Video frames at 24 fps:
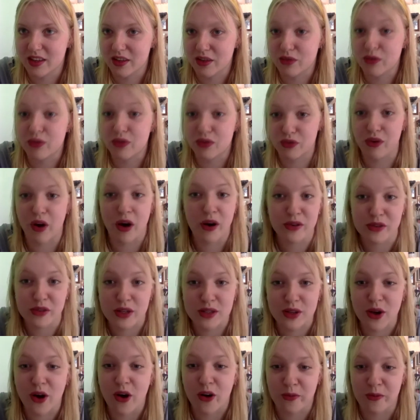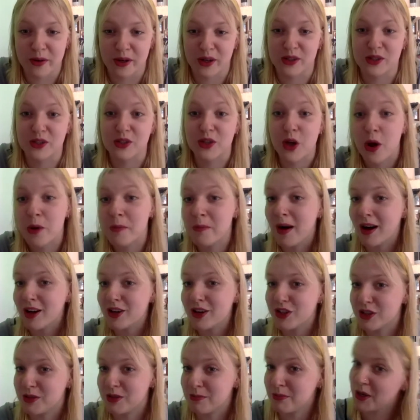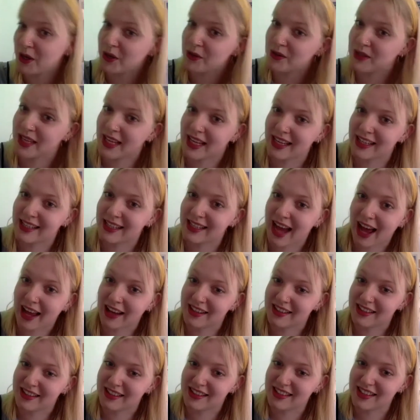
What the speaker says: throws us off, because so much is muted and